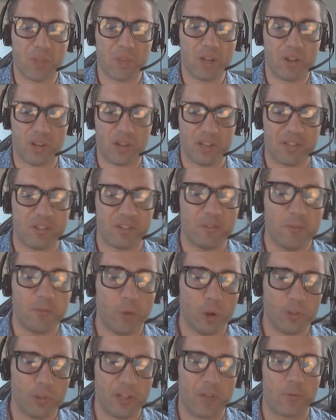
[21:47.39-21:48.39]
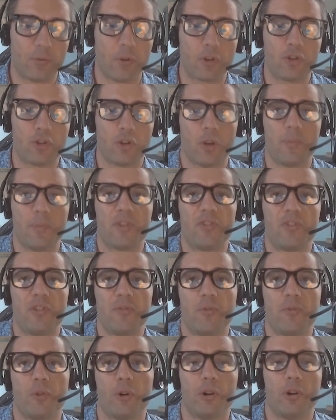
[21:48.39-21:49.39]
crustal fault network geometry
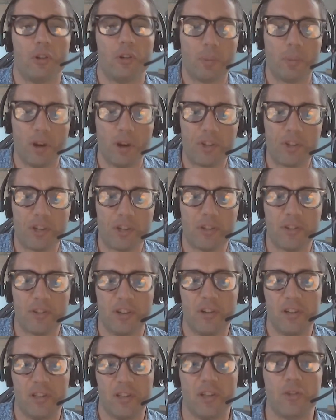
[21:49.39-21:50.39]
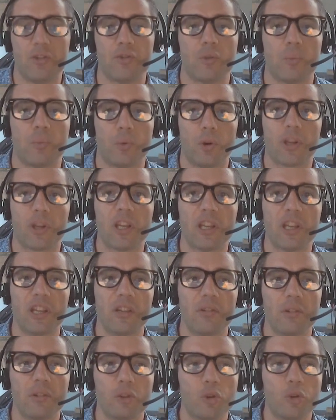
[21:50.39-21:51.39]
for the particular area that you're working
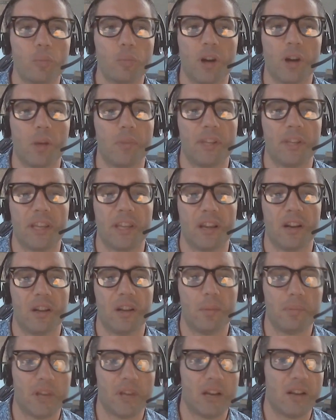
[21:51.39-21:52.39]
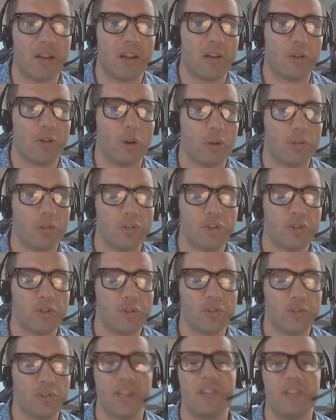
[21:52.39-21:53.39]
in, you probably cannot apply that knowledge to,
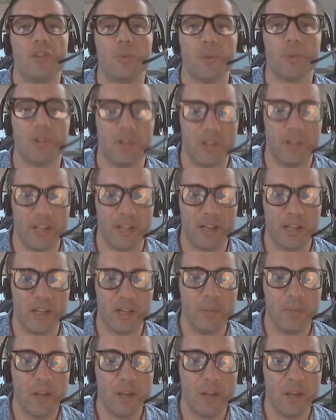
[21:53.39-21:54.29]
say, Twitter data.